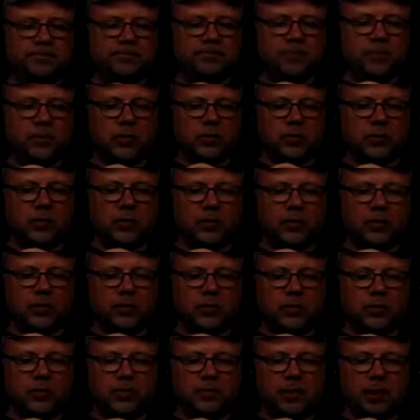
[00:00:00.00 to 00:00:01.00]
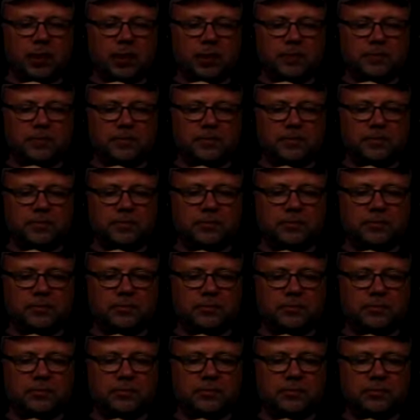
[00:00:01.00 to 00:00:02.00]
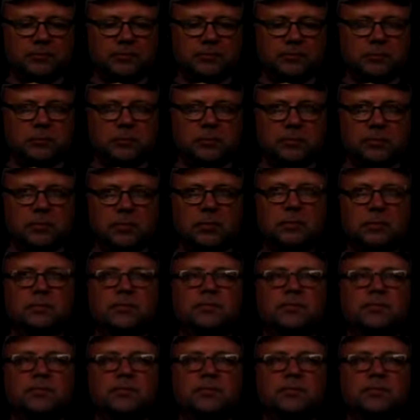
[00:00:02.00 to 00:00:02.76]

rotations per minute. Hmm.